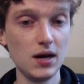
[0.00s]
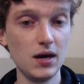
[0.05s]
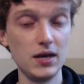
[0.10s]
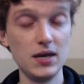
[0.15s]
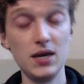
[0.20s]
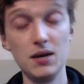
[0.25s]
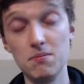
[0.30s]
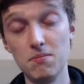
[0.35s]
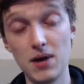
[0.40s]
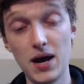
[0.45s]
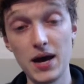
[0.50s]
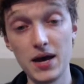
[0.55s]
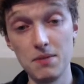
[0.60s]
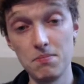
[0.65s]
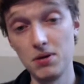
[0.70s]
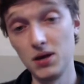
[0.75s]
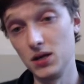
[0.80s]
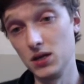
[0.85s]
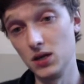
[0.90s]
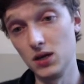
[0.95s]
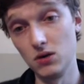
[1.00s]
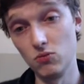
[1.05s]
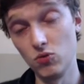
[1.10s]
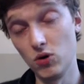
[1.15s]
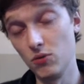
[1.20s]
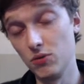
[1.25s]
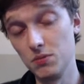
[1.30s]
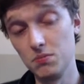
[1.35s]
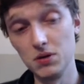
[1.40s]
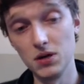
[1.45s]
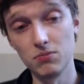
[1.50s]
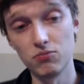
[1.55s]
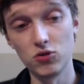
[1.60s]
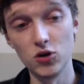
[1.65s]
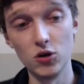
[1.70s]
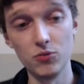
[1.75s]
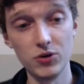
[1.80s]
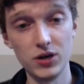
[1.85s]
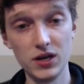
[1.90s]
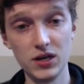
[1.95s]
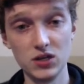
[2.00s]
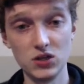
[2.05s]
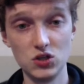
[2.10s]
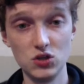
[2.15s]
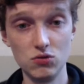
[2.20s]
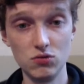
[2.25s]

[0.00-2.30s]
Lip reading: in my opinion, what would be appropriate is